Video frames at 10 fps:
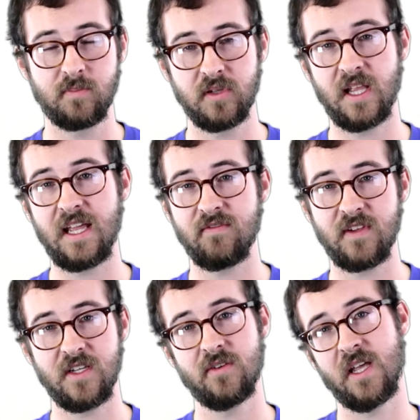just
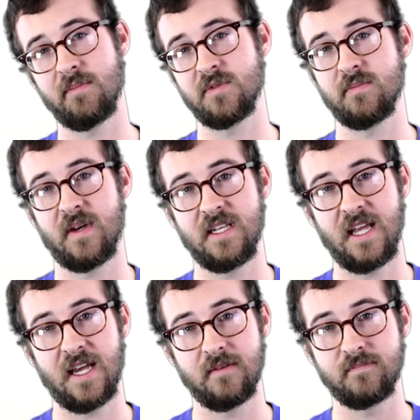playing video games with
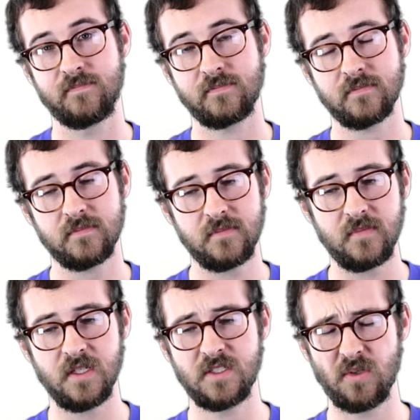my dad.
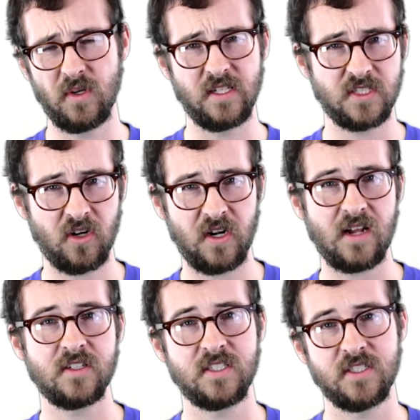So it
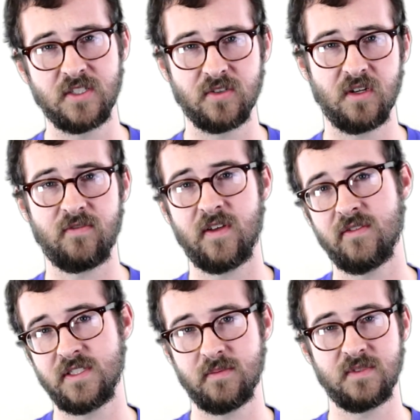started out as just a great
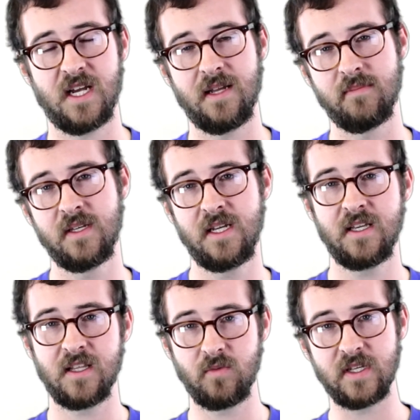fellowship time
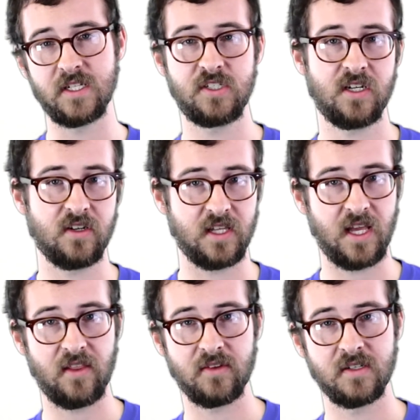that we could share
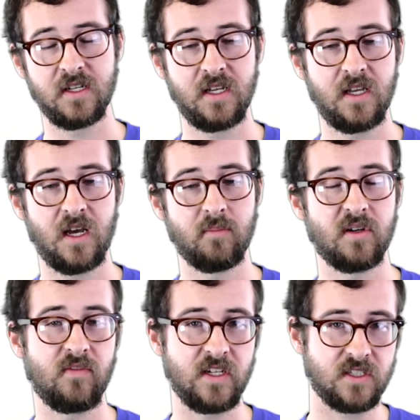together.
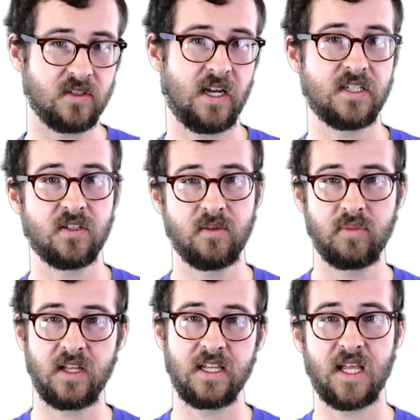But eventually I
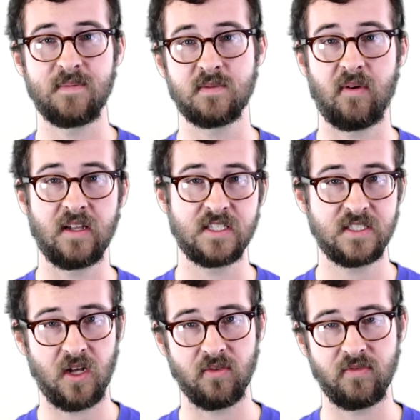started playing games by
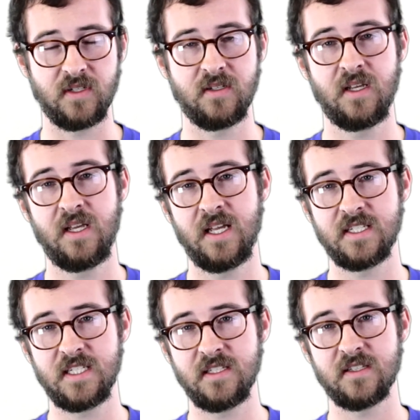myself and
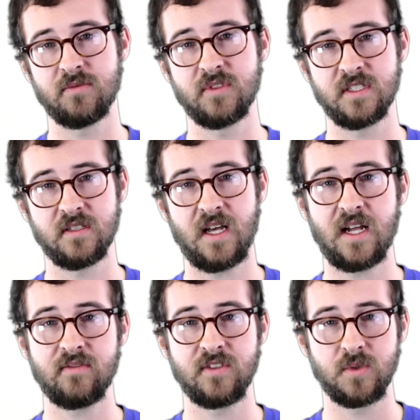seeing that there was a
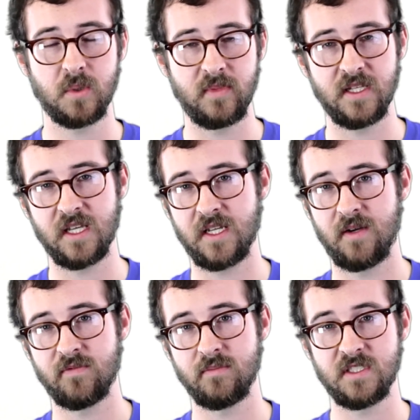lot of enjoyment that
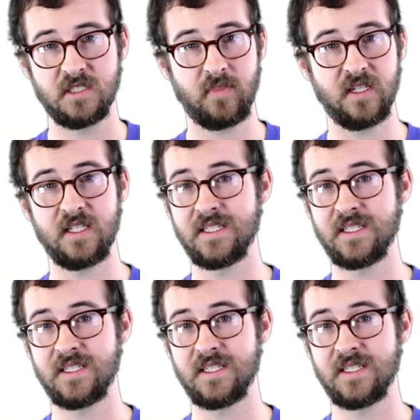could come from just